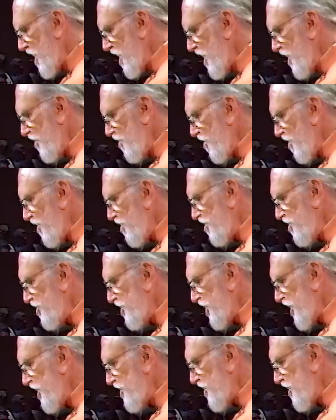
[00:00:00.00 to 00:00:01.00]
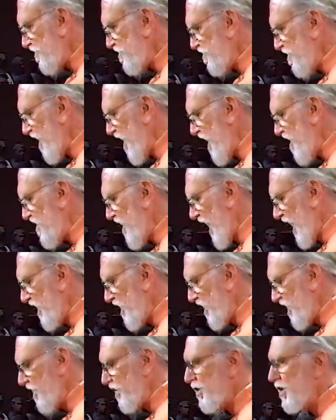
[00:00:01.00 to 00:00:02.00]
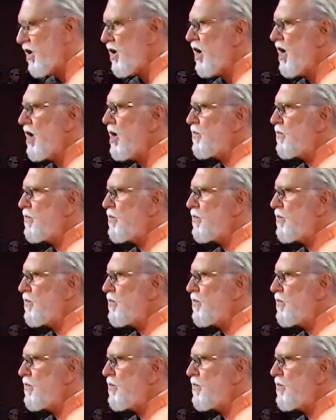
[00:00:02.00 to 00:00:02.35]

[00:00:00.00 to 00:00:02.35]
in order to justify that inner,